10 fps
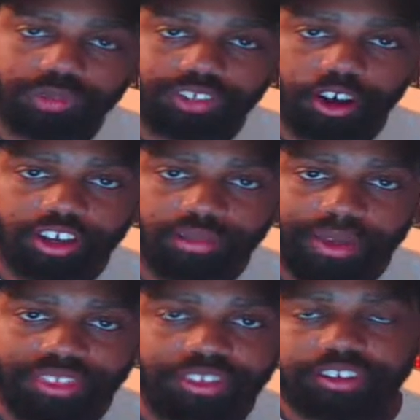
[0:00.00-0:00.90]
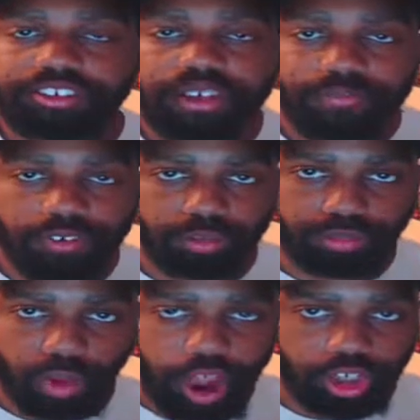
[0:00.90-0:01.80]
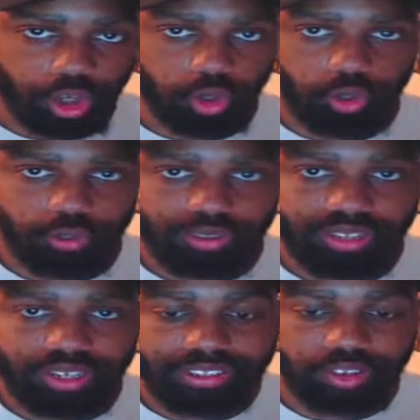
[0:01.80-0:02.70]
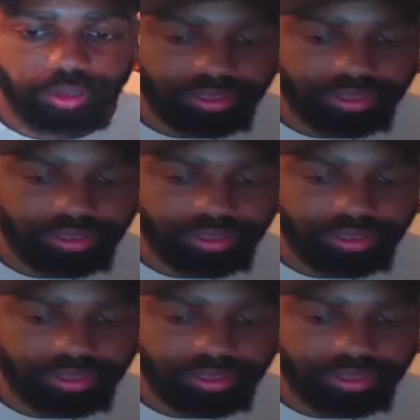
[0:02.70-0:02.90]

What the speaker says: be talking about the Denver Broncos. Let's do it.